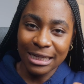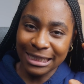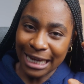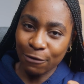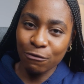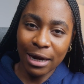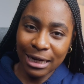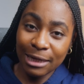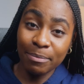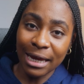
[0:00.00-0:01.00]

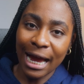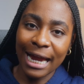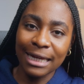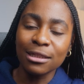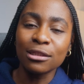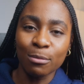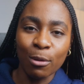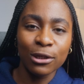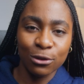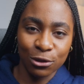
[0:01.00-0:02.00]
directly behind the
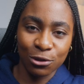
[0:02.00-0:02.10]
monitor